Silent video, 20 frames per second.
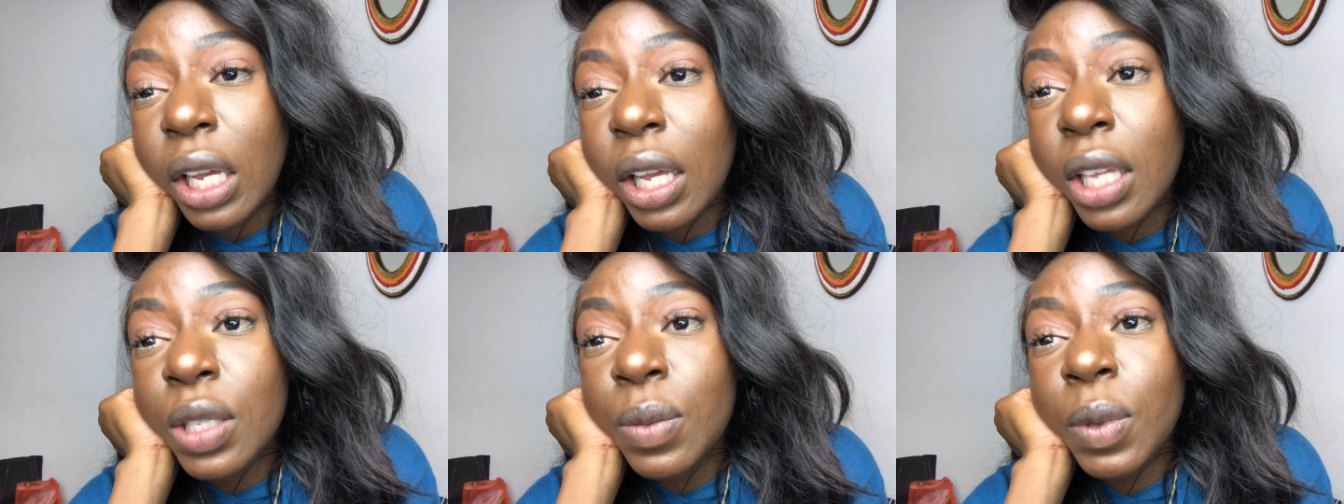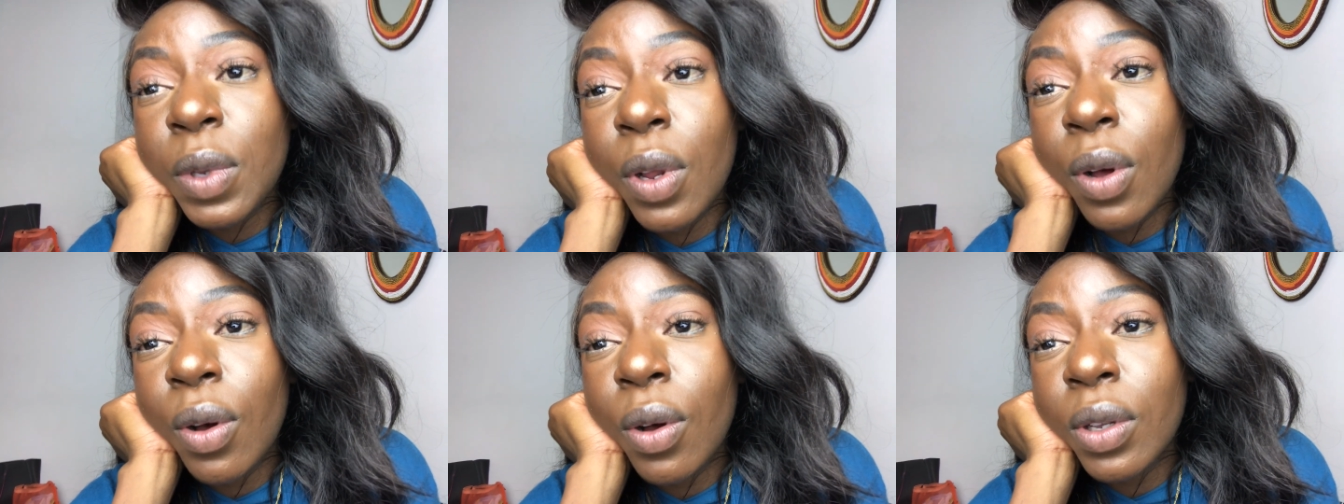it's
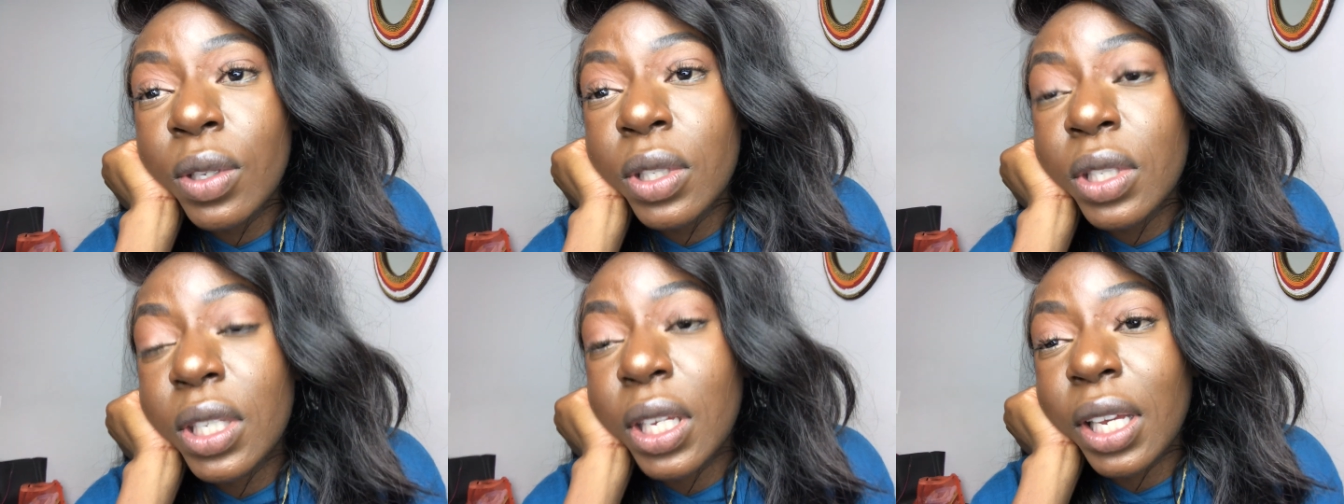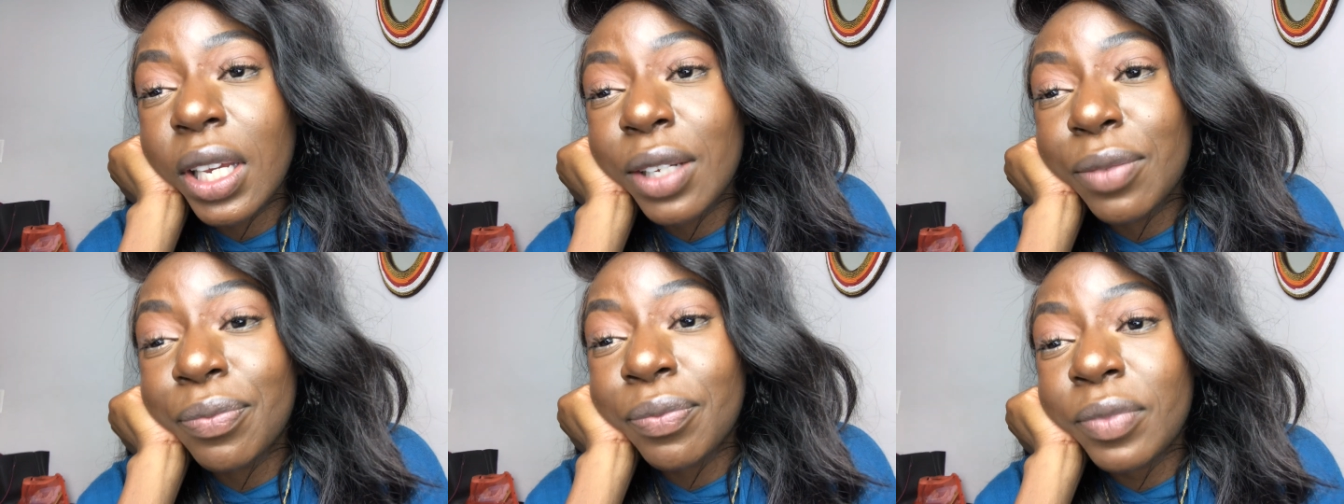been a whole
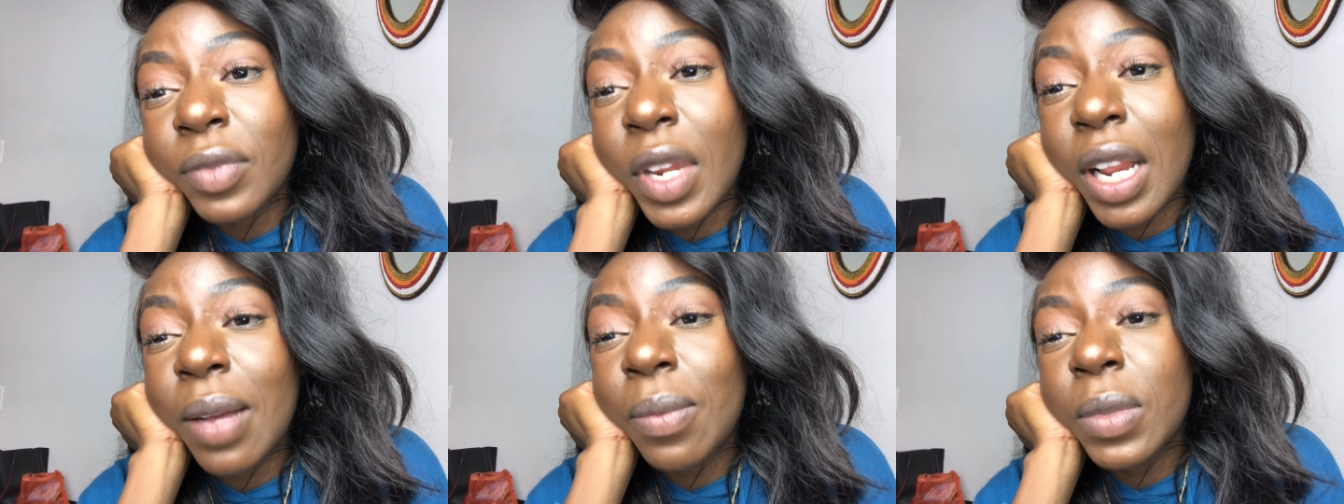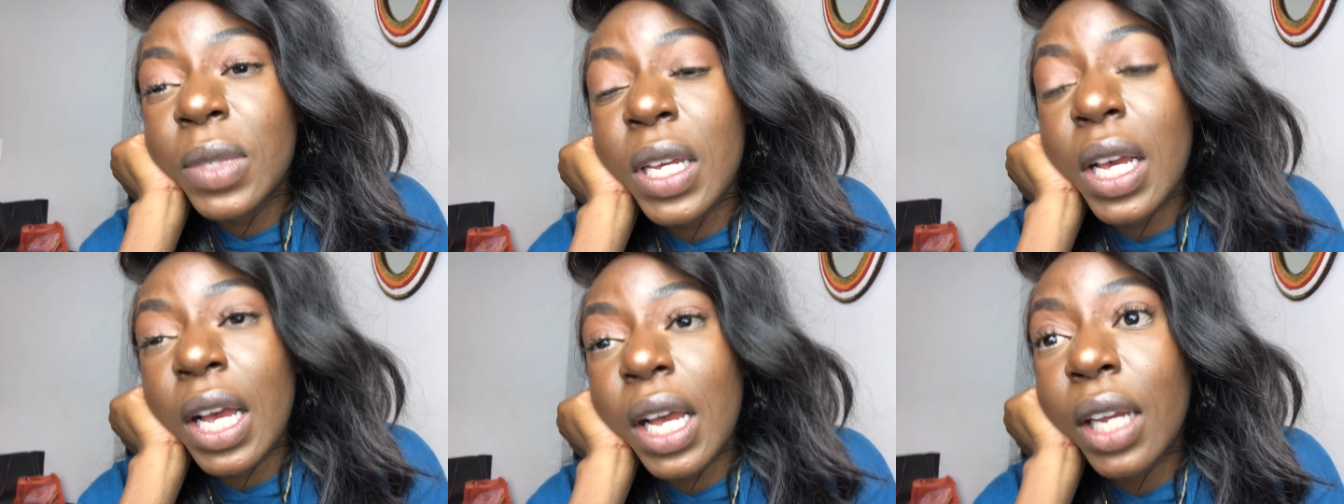day.
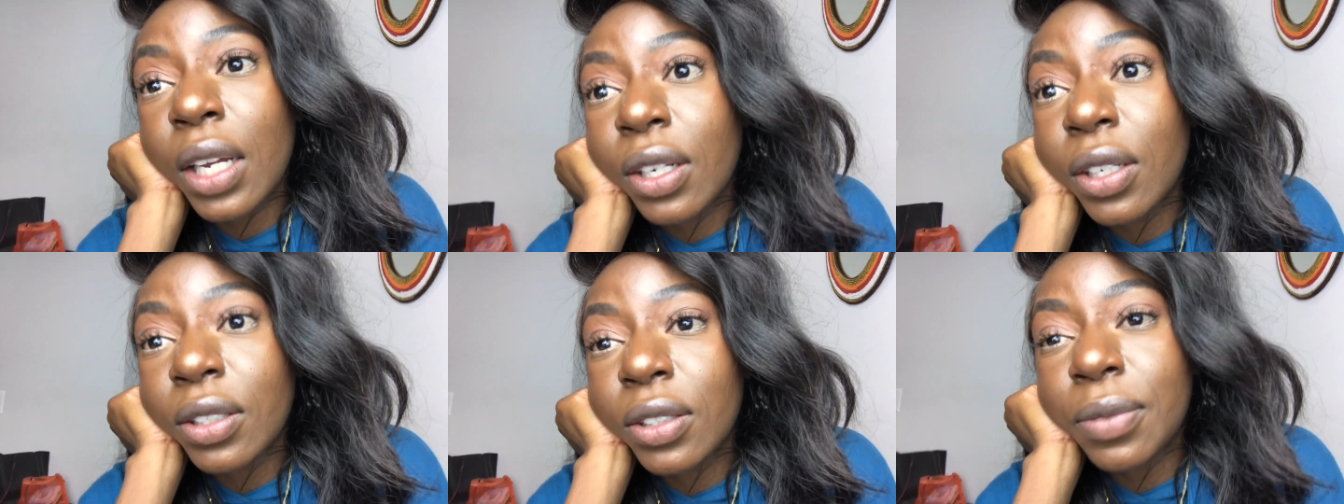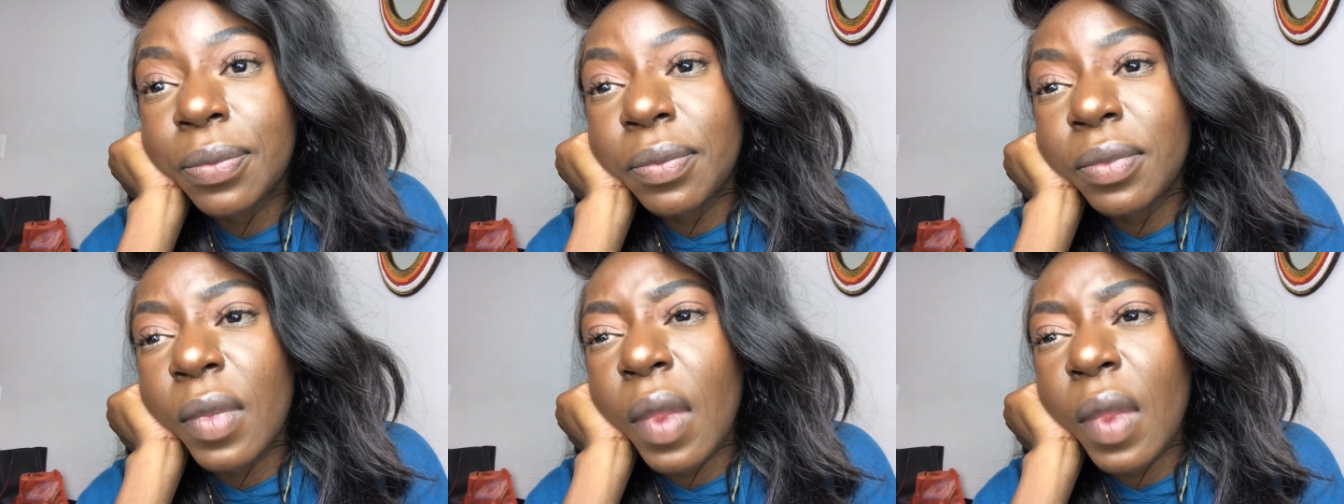I'm tired.